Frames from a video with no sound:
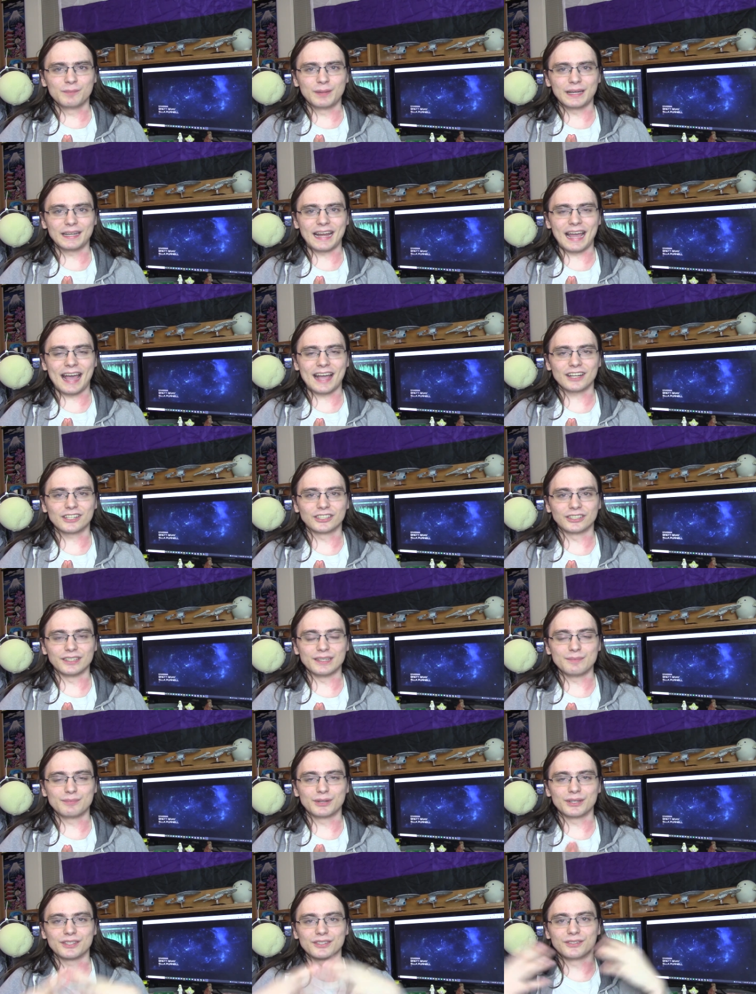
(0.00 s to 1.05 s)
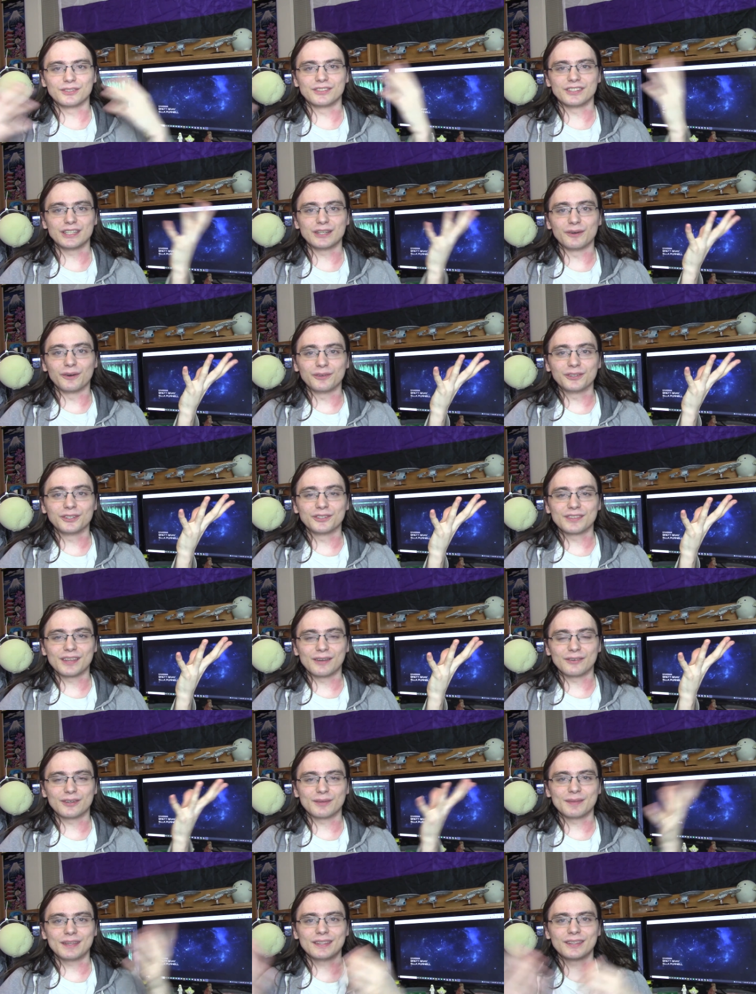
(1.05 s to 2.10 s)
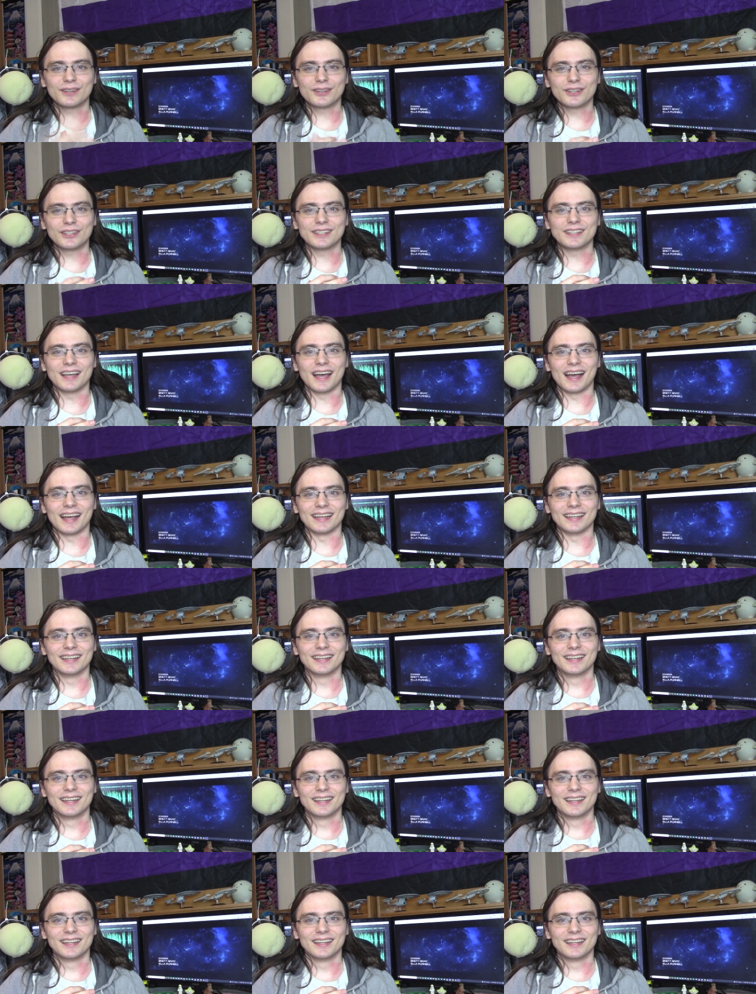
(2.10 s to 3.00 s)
But actually, Prisoner Zero turns out to be the good guy.